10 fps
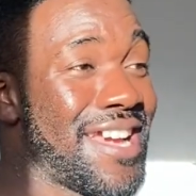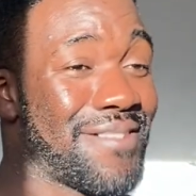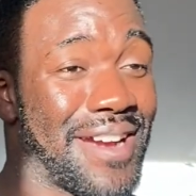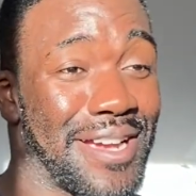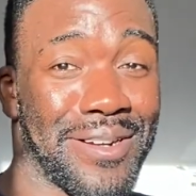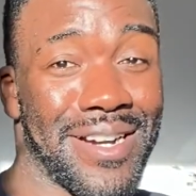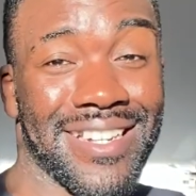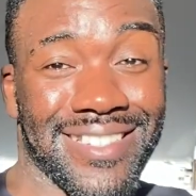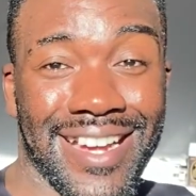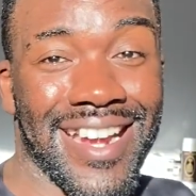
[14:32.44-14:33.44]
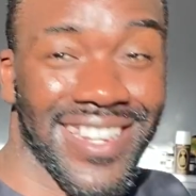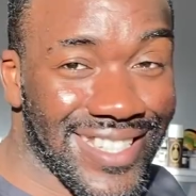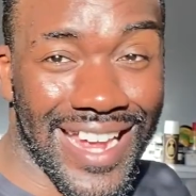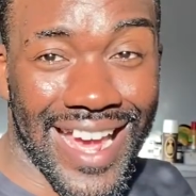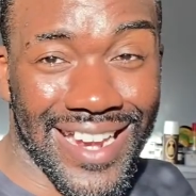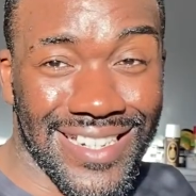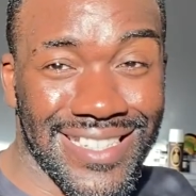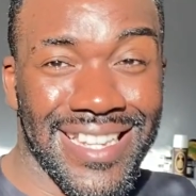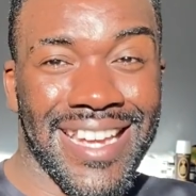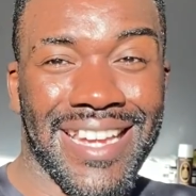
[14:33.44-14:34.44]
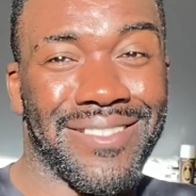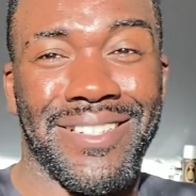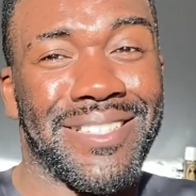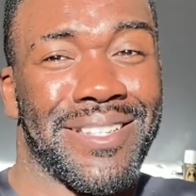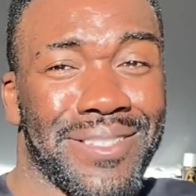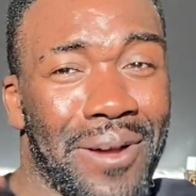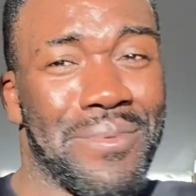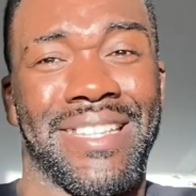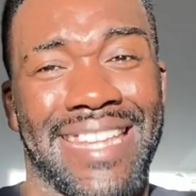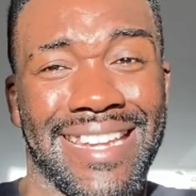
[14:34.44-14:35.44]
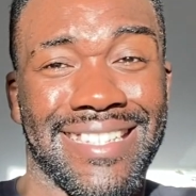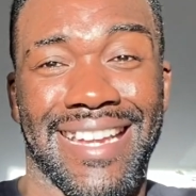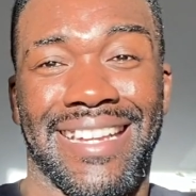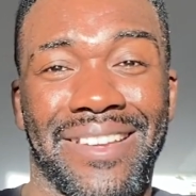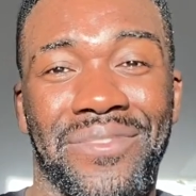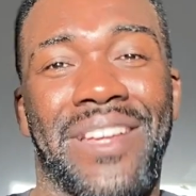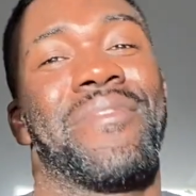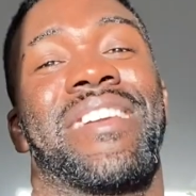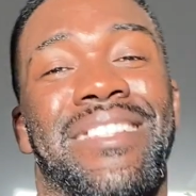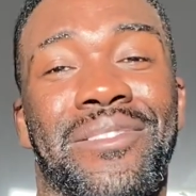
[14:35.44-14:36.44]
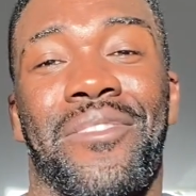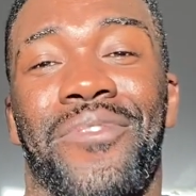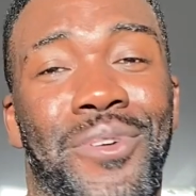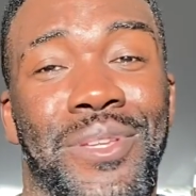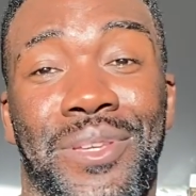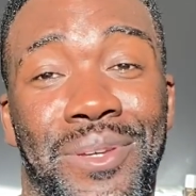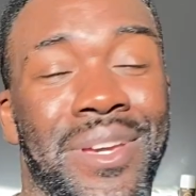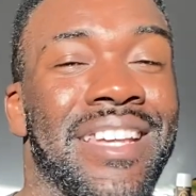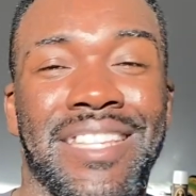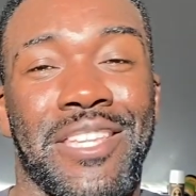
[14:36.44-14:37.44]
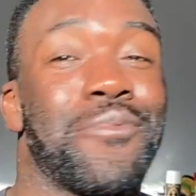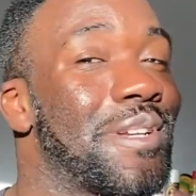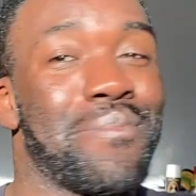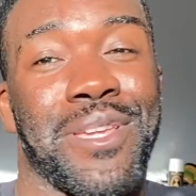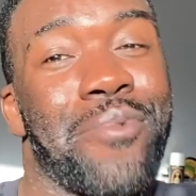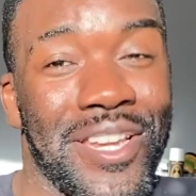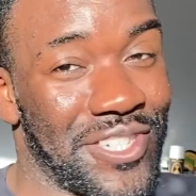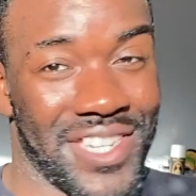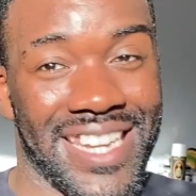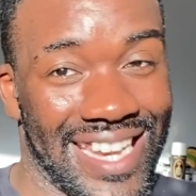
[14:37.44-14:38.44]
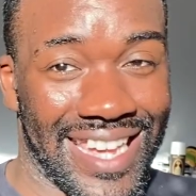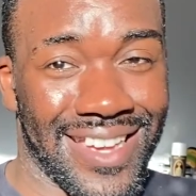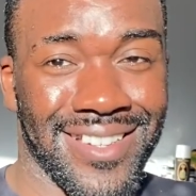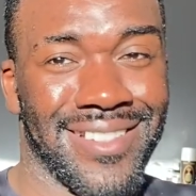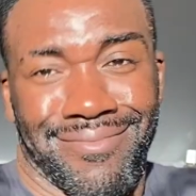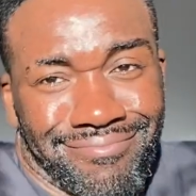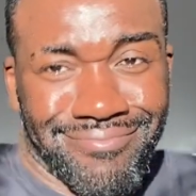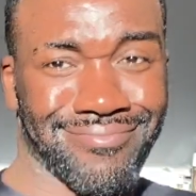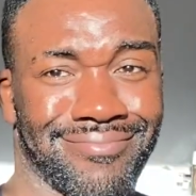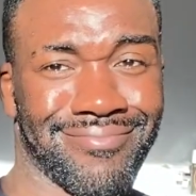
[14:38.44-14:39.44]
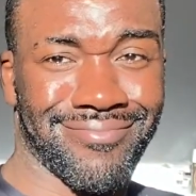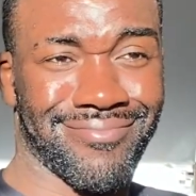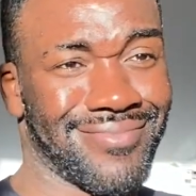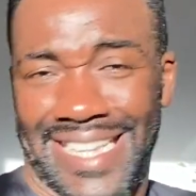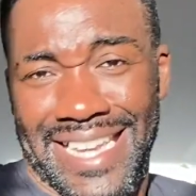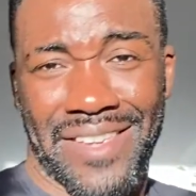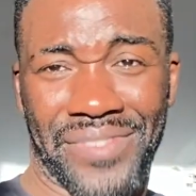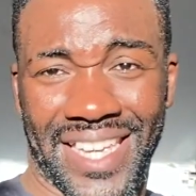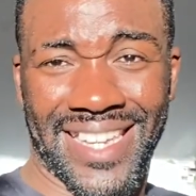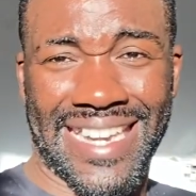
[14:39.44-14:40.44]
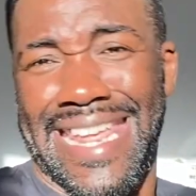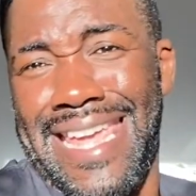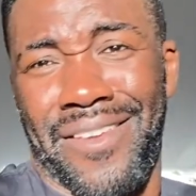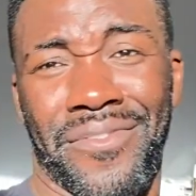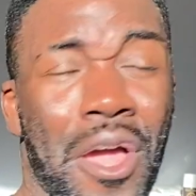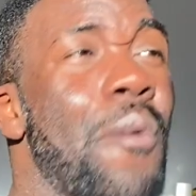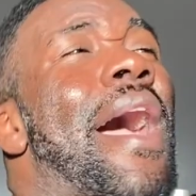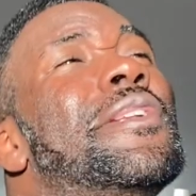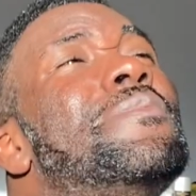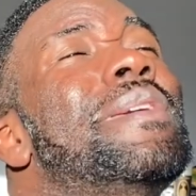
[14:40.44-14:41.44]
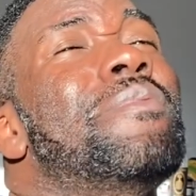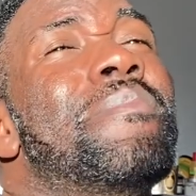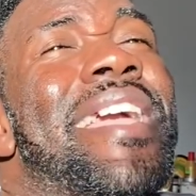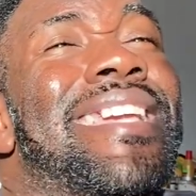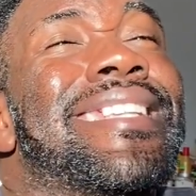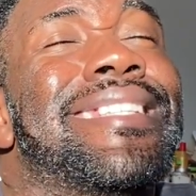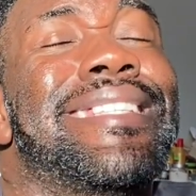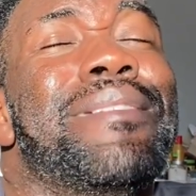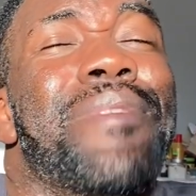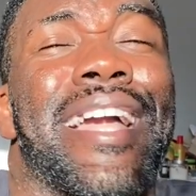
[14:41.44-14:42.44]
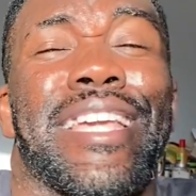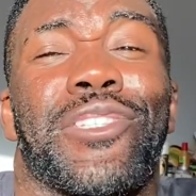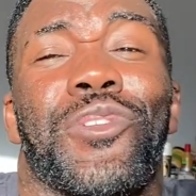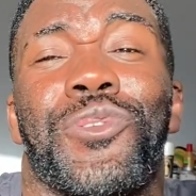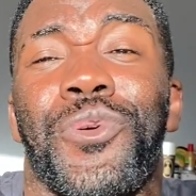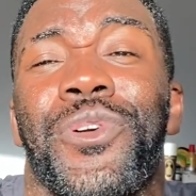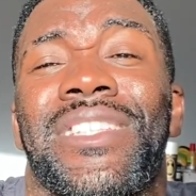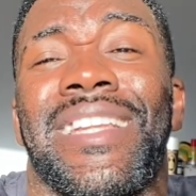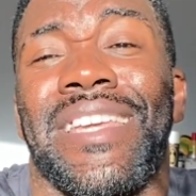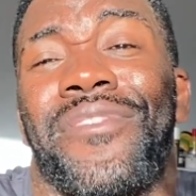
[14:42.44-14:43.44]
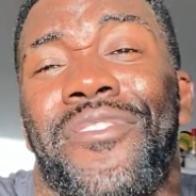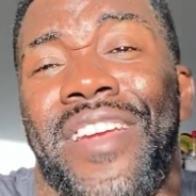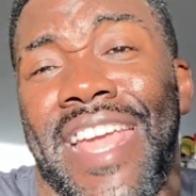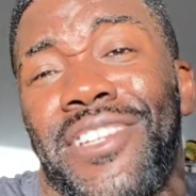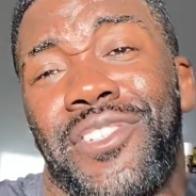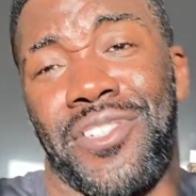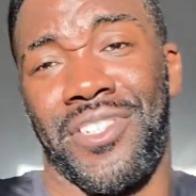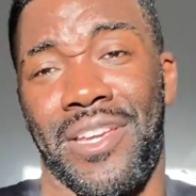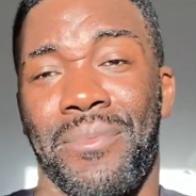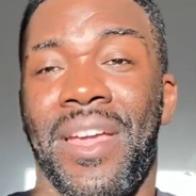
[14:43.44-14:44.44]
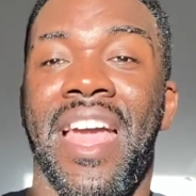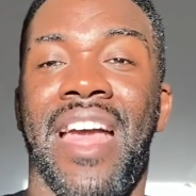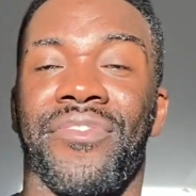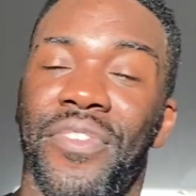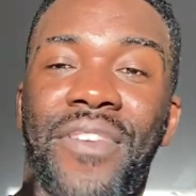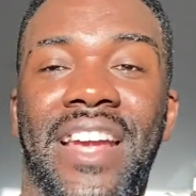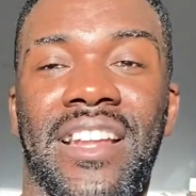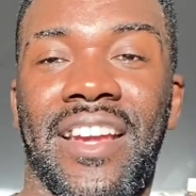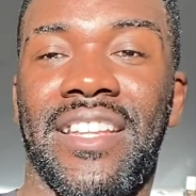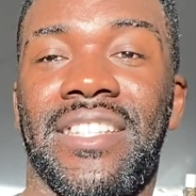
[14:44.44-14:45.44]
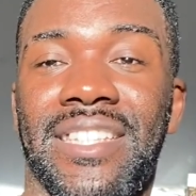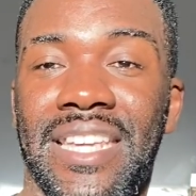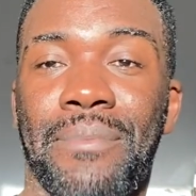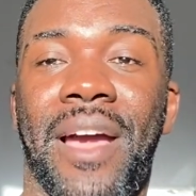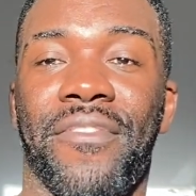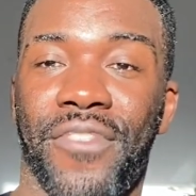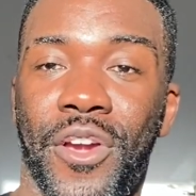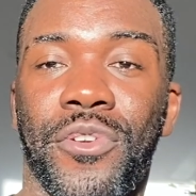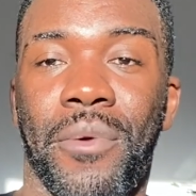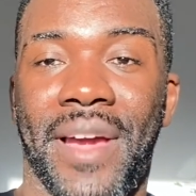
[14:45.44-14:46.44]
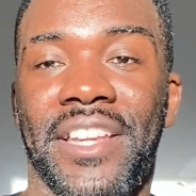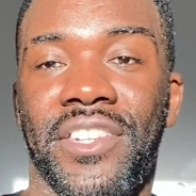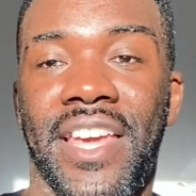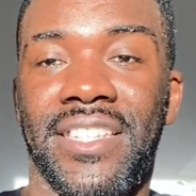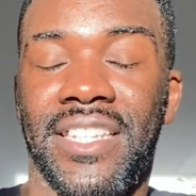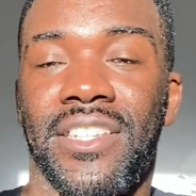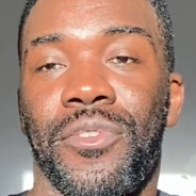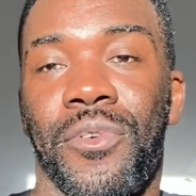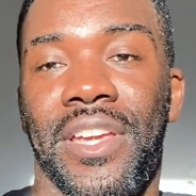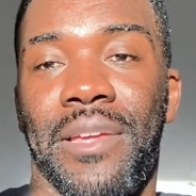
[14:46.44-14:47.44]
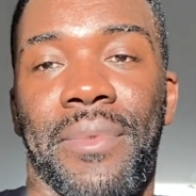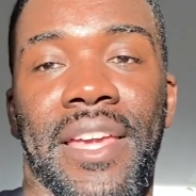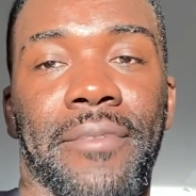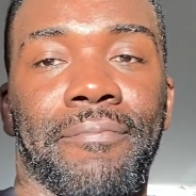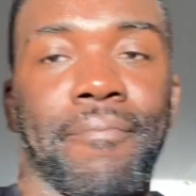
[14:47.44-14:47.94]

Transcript: Oh my gosh, I understand. It's common sense. Like, if something is not for you, then you wouldn't be questioning it. Then leave it. Leave. Why do people make it seem like it's a chore to leave a relationship? The fact that I can see my phone on my chest is annoying me.